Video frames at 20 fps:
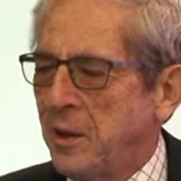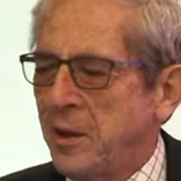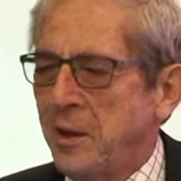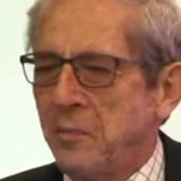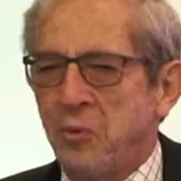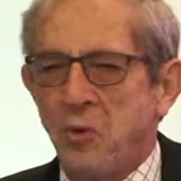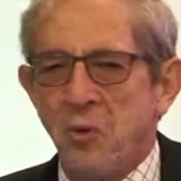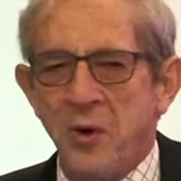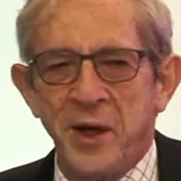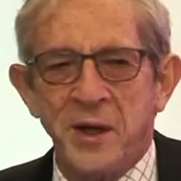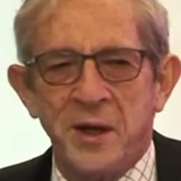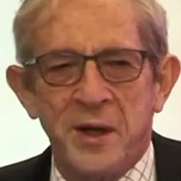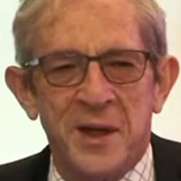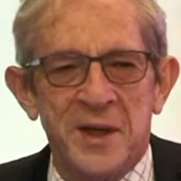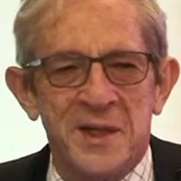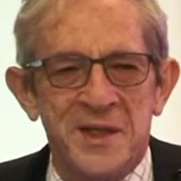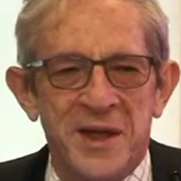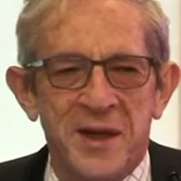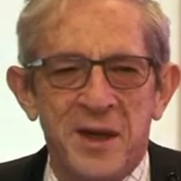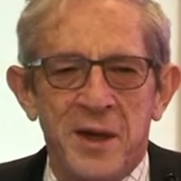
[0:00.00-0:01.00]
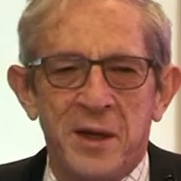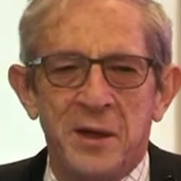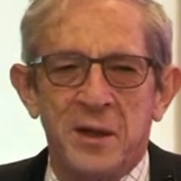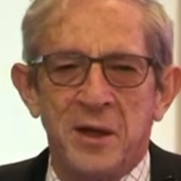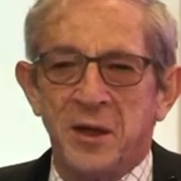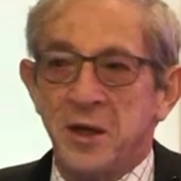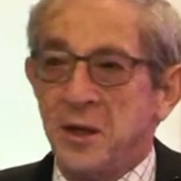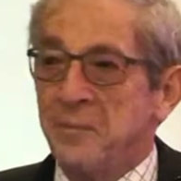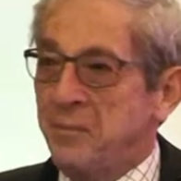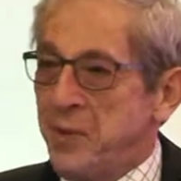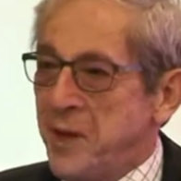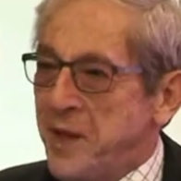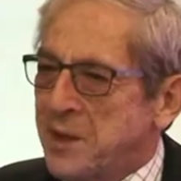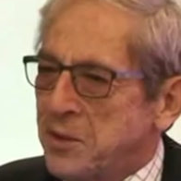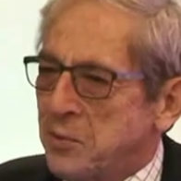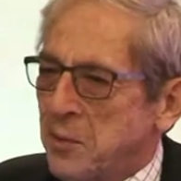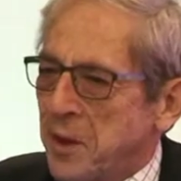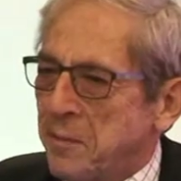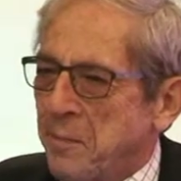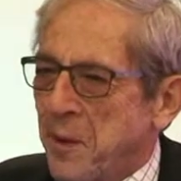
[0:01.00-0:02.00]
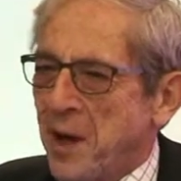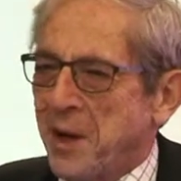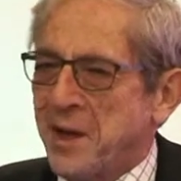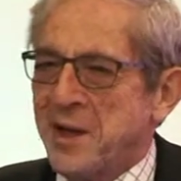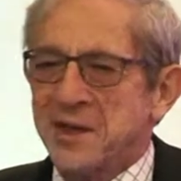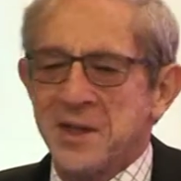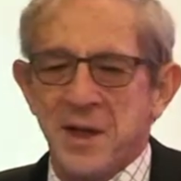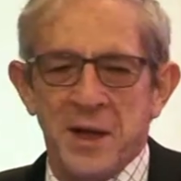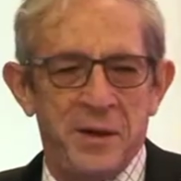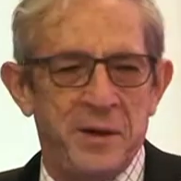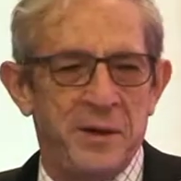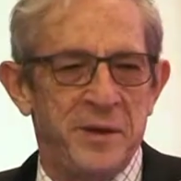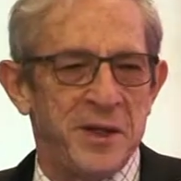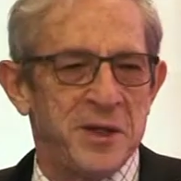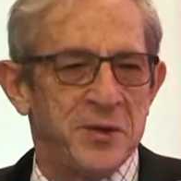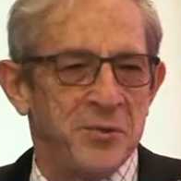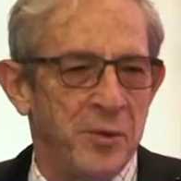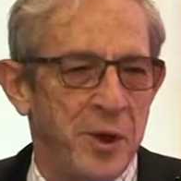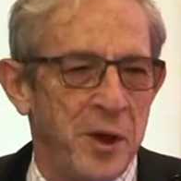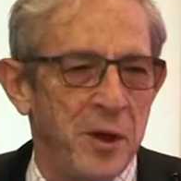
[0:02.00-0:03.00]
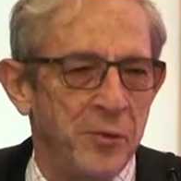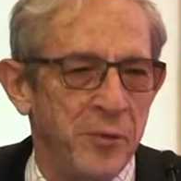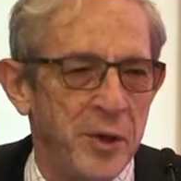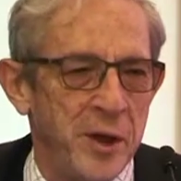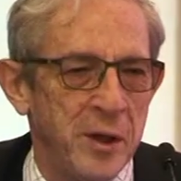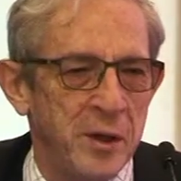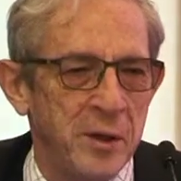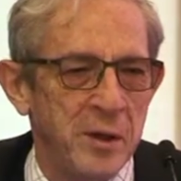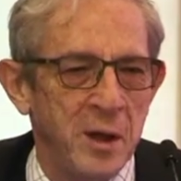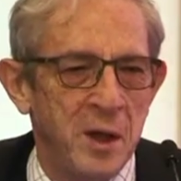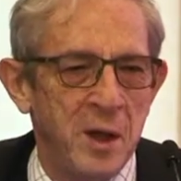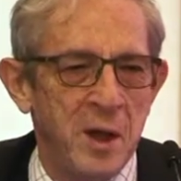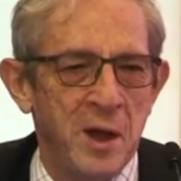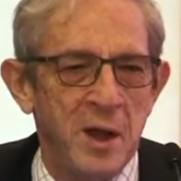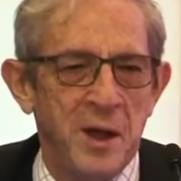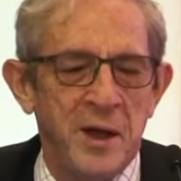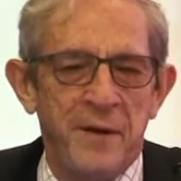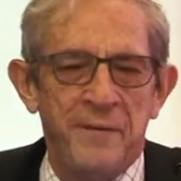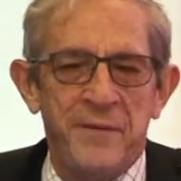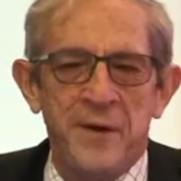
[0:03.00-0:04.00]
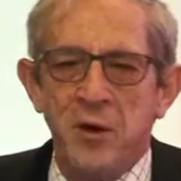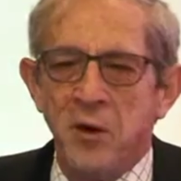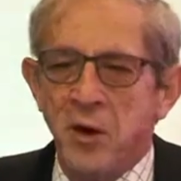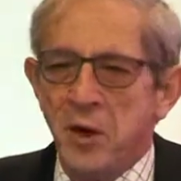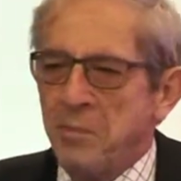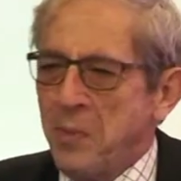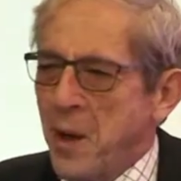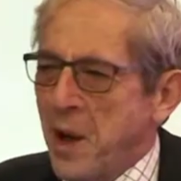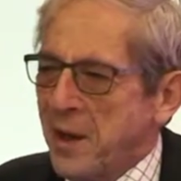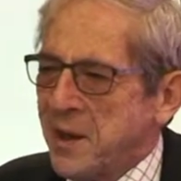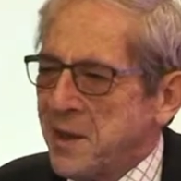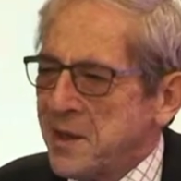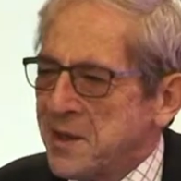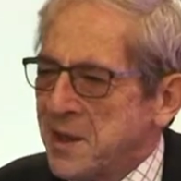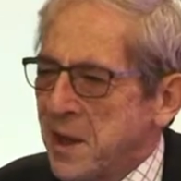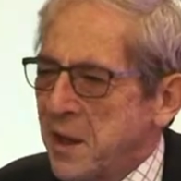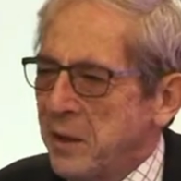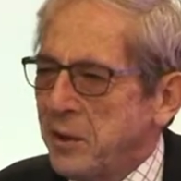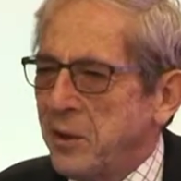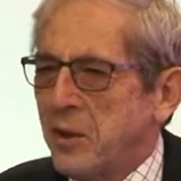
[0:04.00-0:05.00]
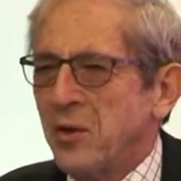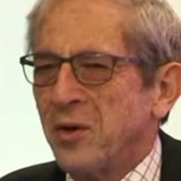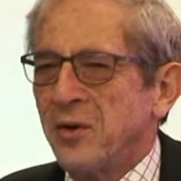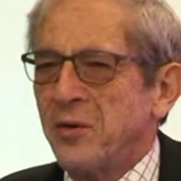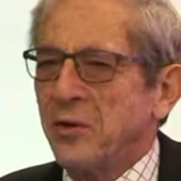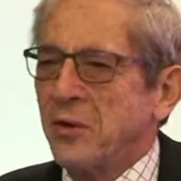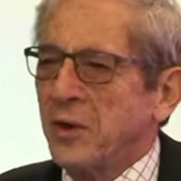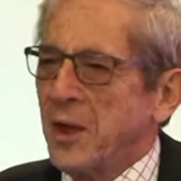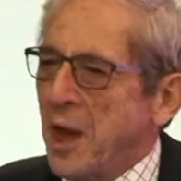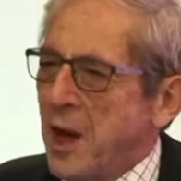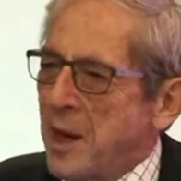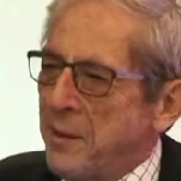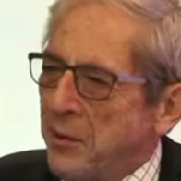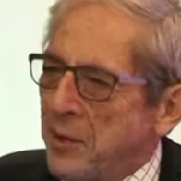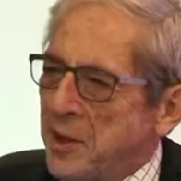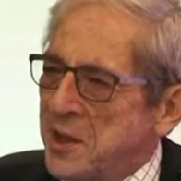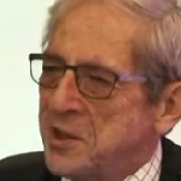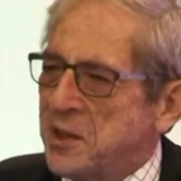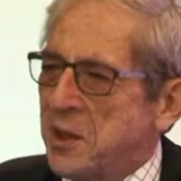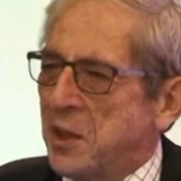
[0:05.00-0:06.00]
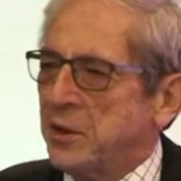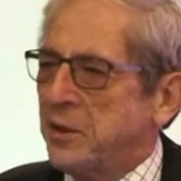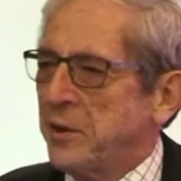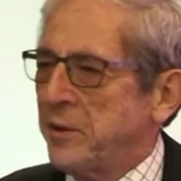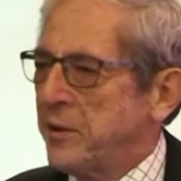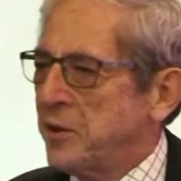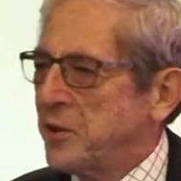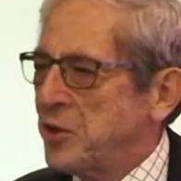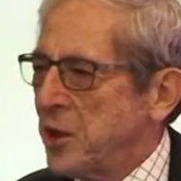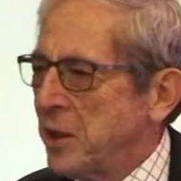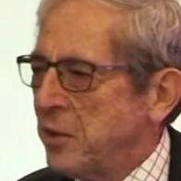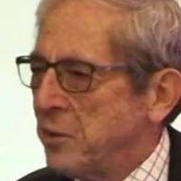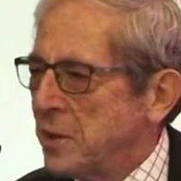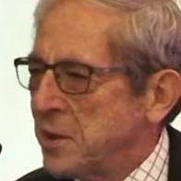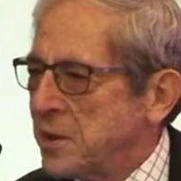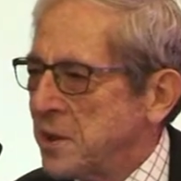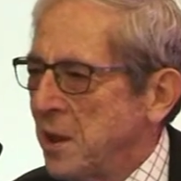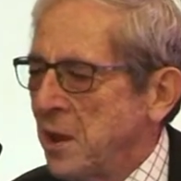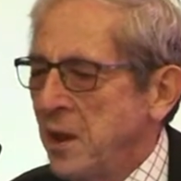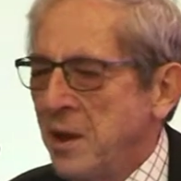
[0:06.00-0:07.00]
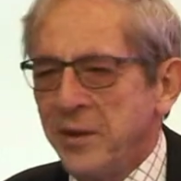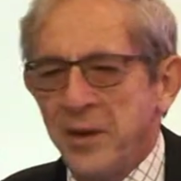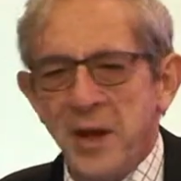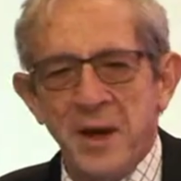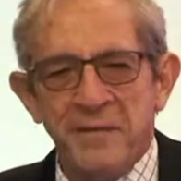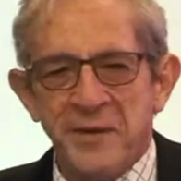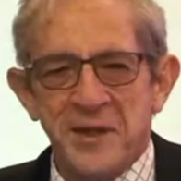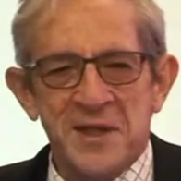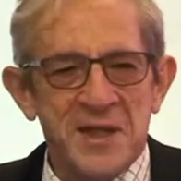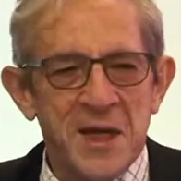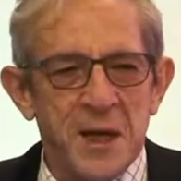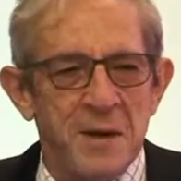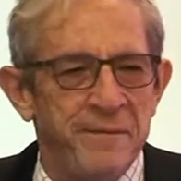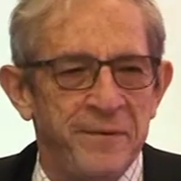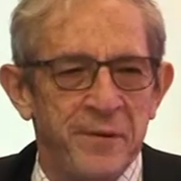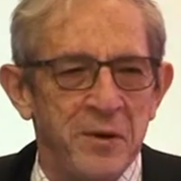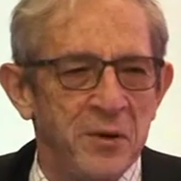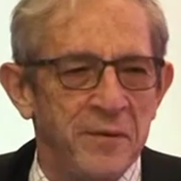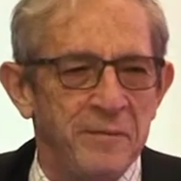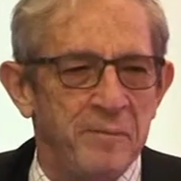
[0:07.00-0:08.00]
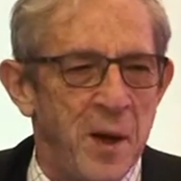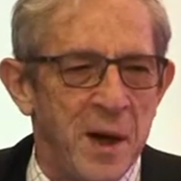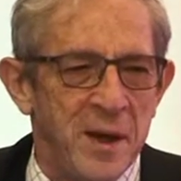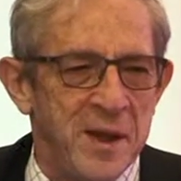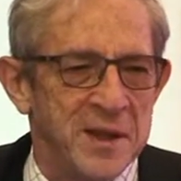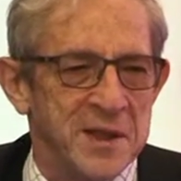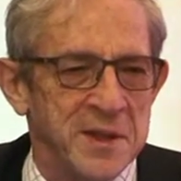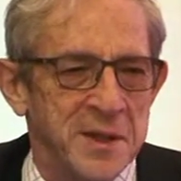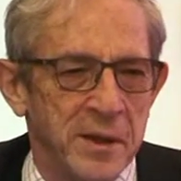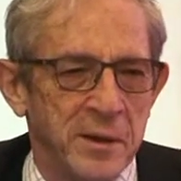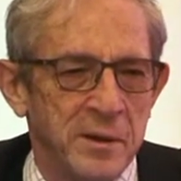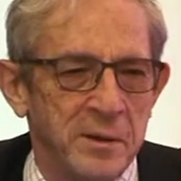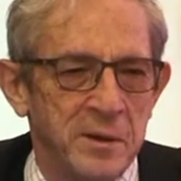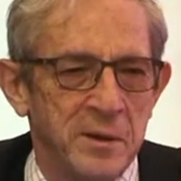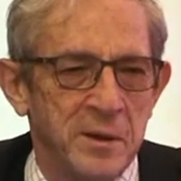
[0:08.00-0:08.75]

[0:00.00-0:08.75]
The point is that India competes with Pakistan in this arena. If you go to Pakistan, go to their libraries, talk to their generals, they have the same view of Pakistan.